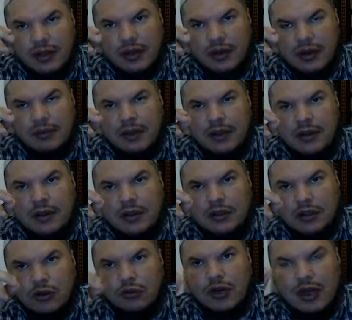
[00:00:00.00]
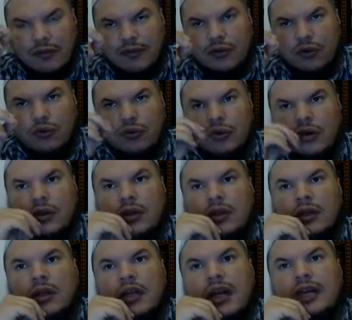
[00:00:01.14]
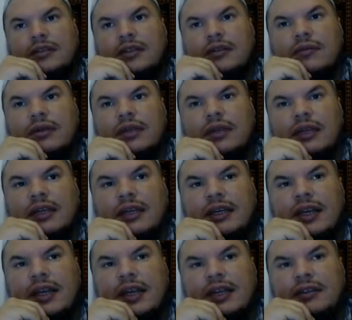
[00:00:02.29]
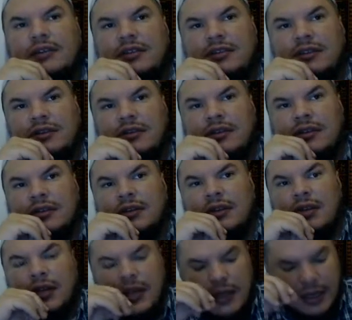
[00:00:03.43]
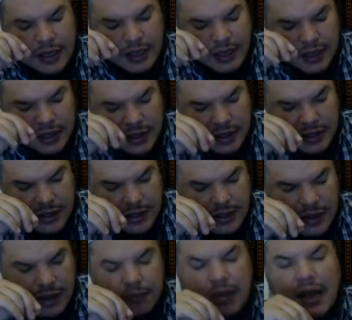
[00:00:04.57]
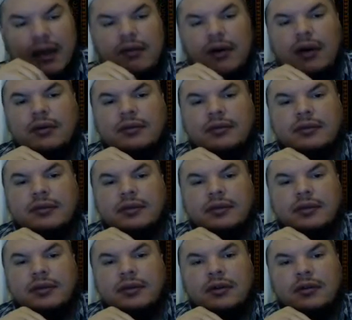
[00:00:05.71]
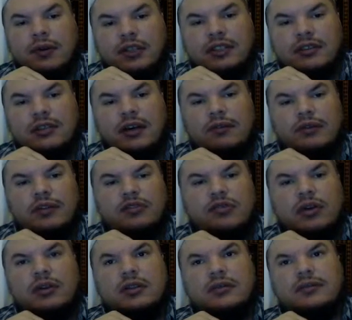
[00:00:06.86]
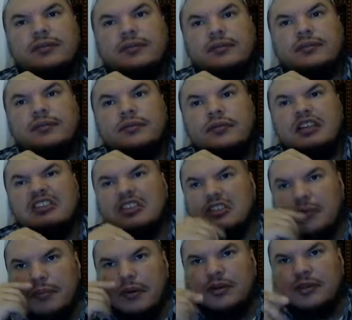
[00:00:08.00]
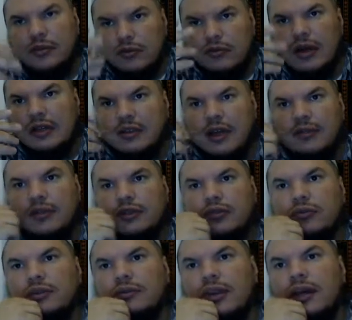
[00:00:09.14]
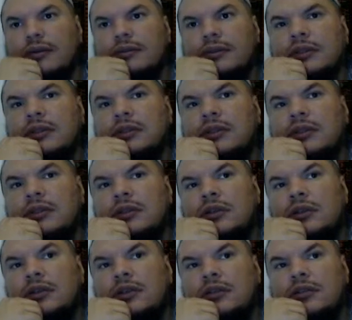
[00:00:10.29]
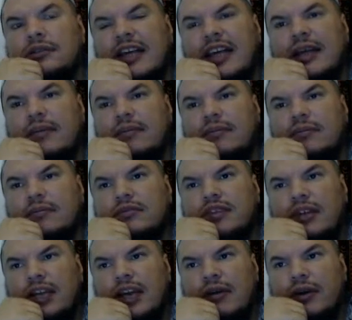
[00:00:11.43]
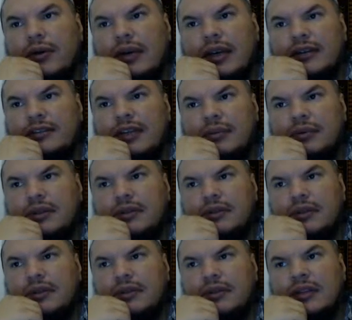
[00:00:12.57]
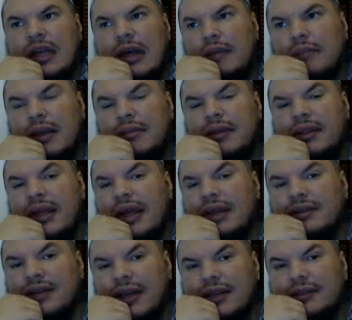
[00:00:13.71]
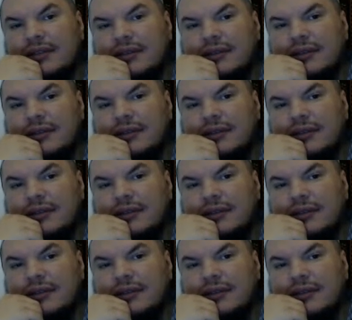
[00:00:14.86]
here. I mean, the new convert who hasn't really engaged in a background which is self-destructive. Just a person who has come into Islam. Same scenario, except that maybe the anxiety